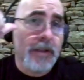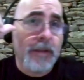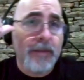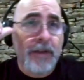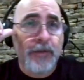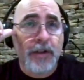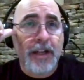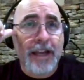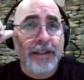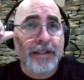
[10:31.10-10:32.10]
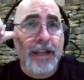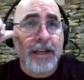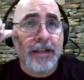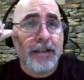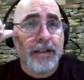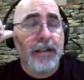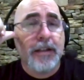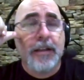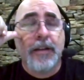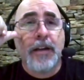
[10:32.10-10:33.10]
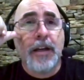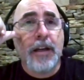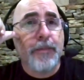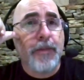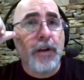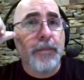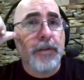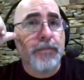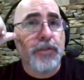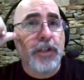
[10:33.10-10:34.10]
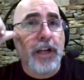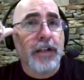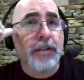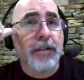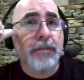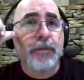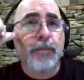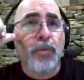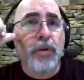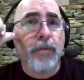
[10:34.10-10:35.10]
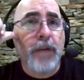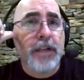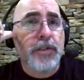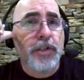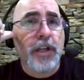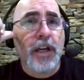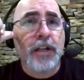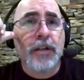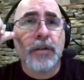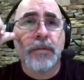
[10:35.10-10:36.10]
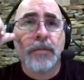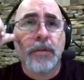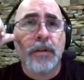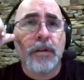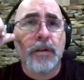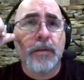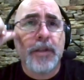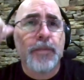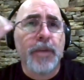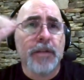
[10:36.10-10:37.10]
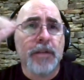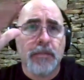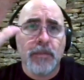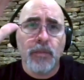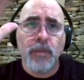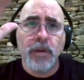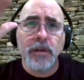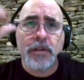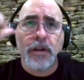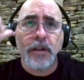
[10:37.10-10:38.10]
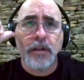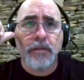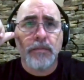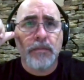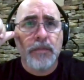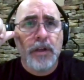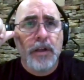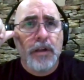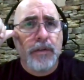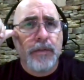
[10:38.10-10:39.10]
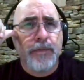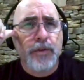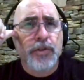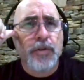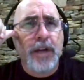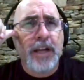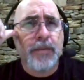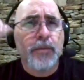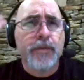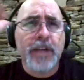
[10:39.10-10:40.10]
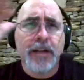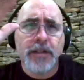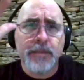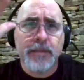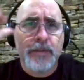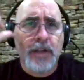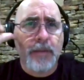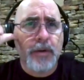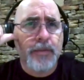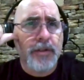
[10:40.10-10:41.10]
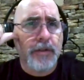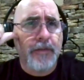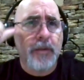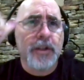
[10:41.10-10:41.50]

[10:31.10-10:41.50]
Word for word: named after a Catholic saint. Um, from the Chicago, I was born and raised in Chicago. Um, I spent uh, starting in first grade, moved out to the suburbs, little farming